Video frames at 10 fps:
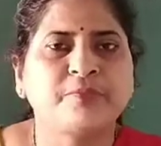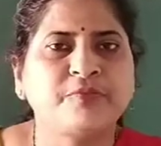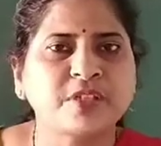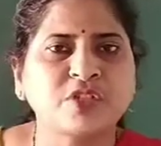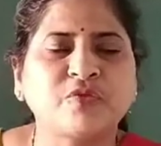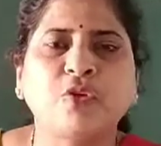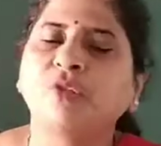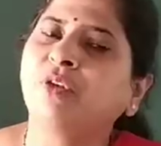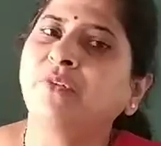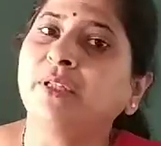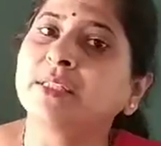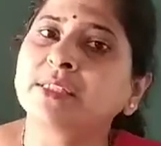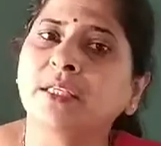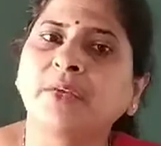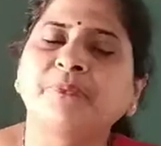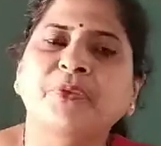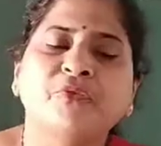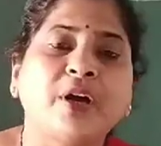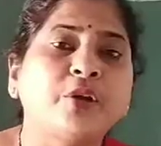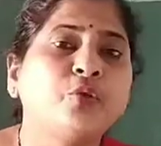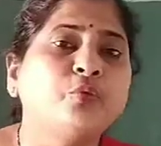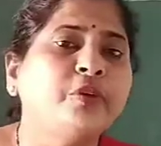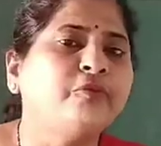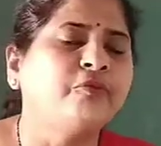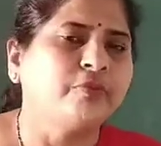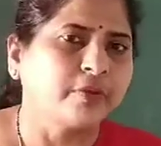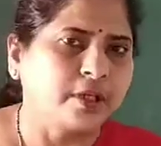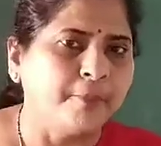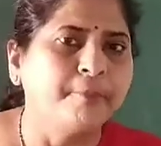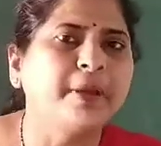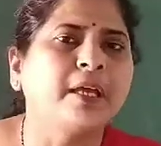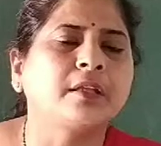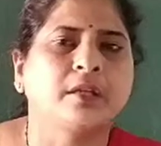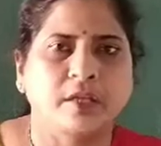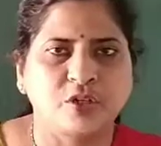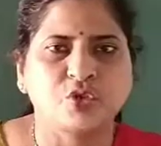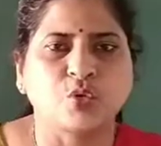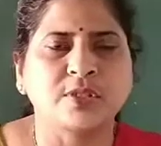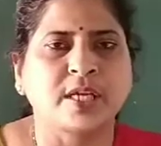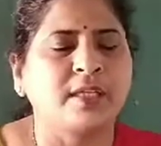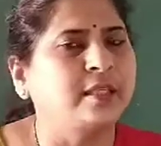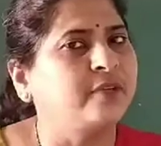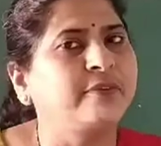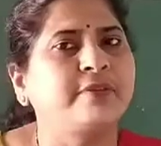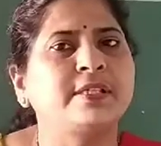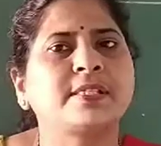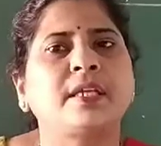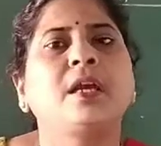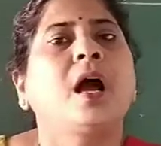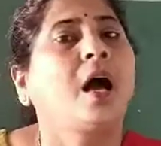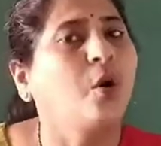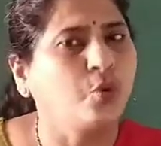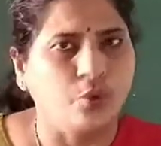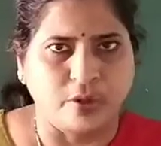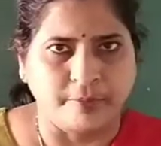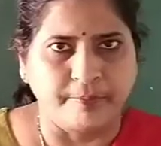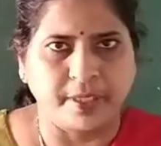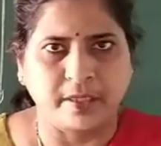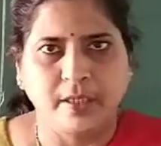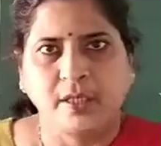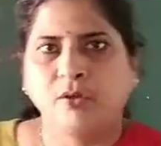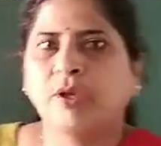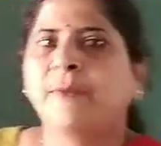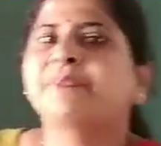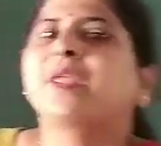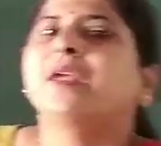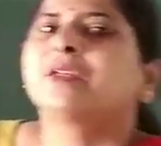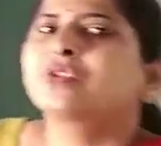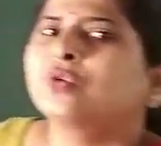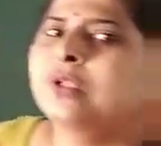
First of all, we will see why do we compare the ratios, and then we will see how to compare. Okay, so